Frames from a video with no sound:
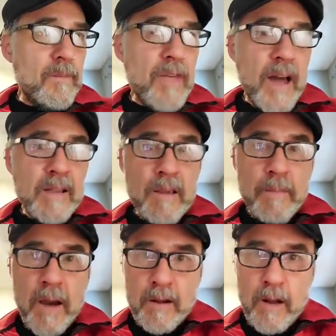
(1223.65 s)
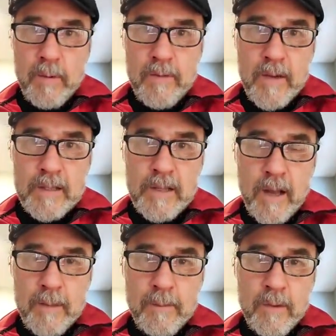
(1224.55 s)
That's about all we've got
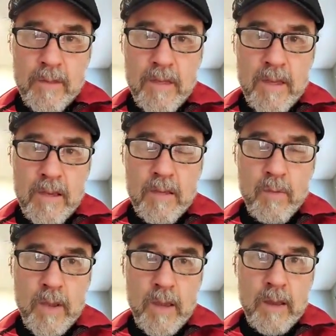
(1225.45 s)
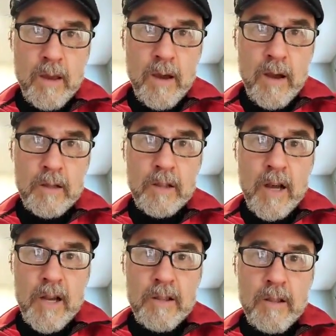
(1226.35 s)
time for this week.
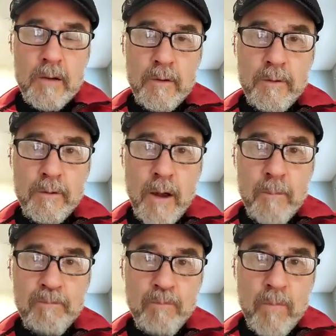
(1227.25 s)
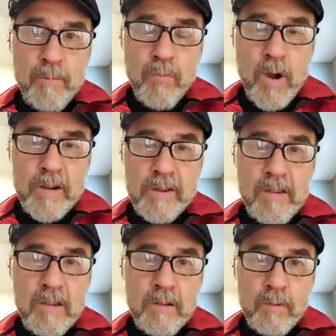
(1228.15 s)
Lots of products
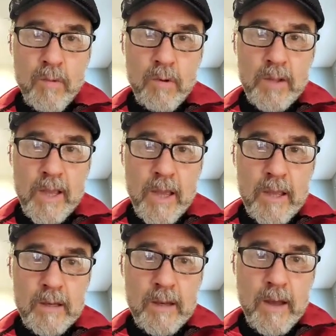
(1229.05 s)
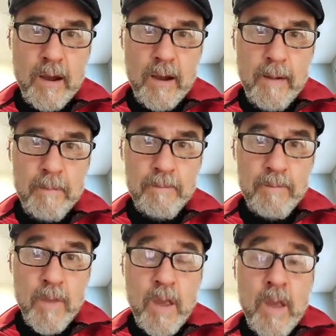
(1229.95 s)
still rolling
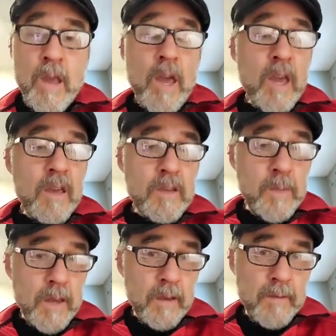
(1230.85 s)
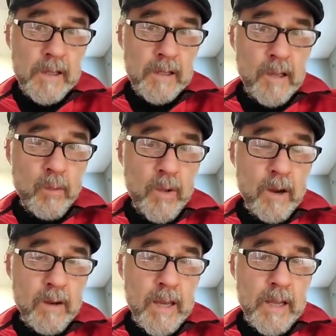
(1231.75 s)
in. Hey, speaking of Italy, we
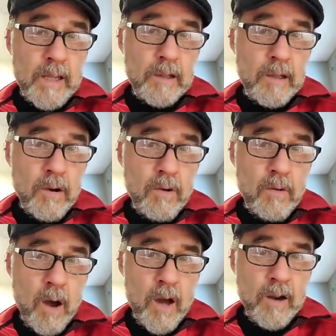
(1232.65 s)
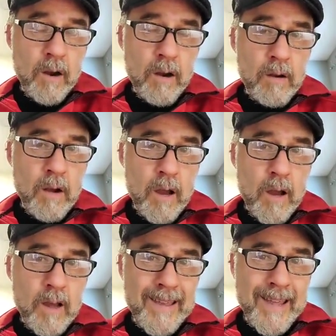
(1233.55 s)
are getting low on
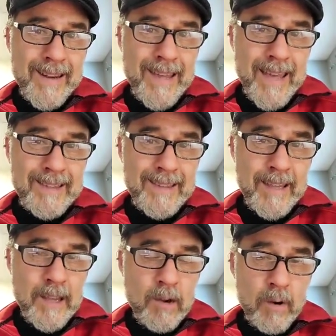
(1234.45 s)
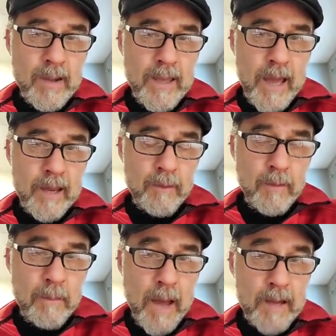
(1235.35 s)
our Gergente Organic
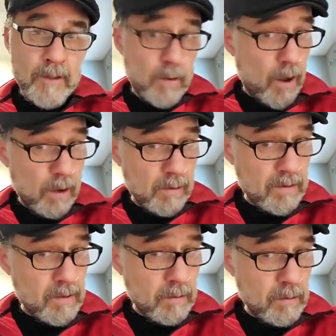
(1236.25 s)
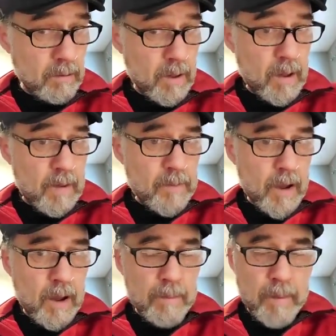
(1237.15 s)
Frappato, also
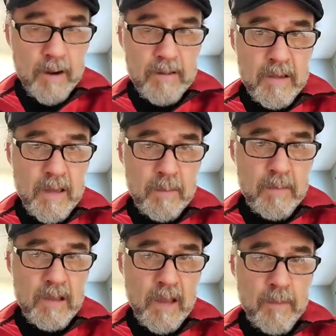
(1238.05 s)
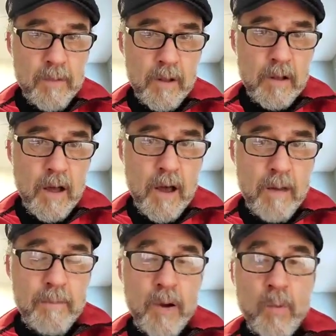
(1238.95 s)
part of the same stable,
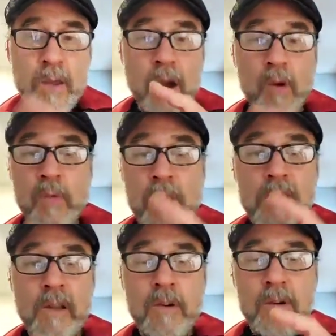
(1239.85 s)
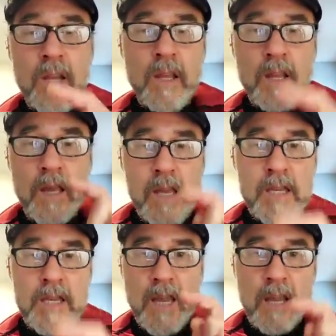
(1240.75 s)
but we are reloading.
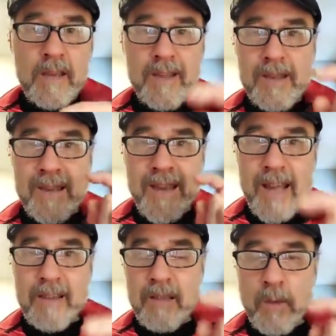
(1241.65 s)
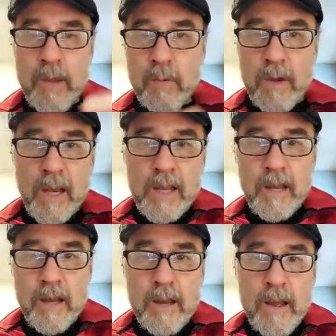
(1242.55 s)
ETA is next week. We're
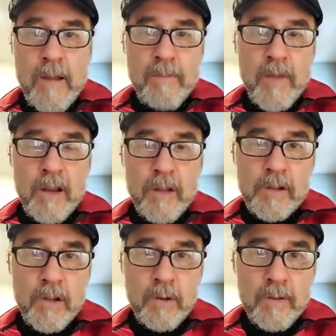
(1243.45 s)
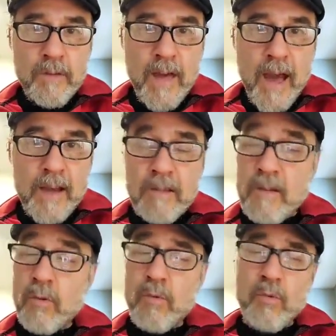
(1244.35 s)
getting another load of that. It's
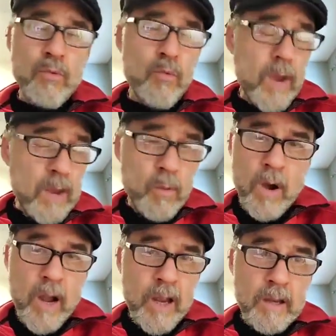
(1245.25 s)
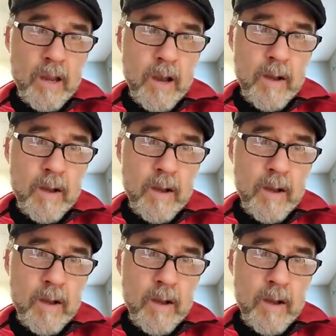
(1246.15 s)
a great wine.